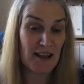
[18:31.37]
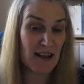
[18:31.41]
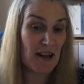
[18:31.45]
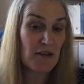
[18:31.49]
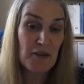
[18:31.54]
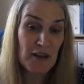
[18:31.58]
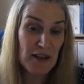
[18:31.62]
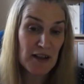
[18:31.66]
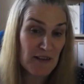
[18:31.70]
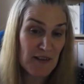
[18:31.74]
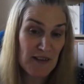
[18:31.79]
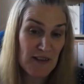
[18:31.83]

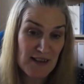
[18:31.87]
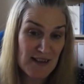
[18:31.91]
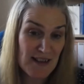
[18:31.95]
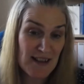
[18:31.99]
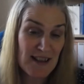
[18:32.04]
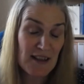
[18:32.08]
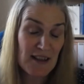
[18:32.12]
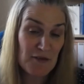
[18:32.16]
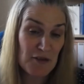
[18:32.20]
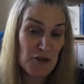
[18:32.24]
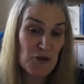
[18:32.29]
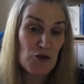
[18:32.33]
finding things that
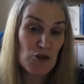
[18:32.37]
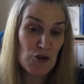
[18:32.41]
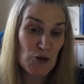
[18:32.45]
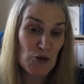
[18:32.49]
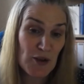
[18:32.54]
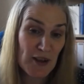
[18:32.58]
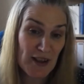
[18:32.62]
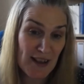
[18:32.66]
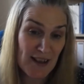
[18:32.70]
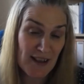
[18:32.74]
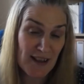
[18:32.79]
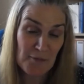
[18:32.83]
give you
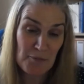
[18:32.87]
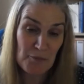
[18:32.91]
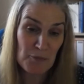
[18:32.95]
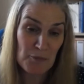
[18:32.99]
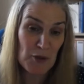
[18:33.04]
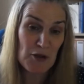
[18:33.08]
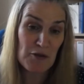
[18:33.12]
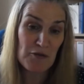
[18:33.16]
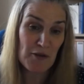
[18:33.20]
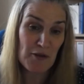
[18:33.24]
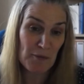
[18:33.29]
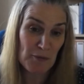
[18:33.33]
joy and
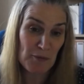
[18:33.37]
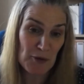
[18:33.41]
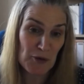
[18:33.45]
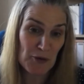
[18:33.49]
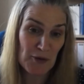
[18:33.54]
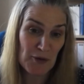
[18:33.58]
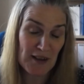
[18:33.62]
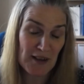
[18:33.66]
moving more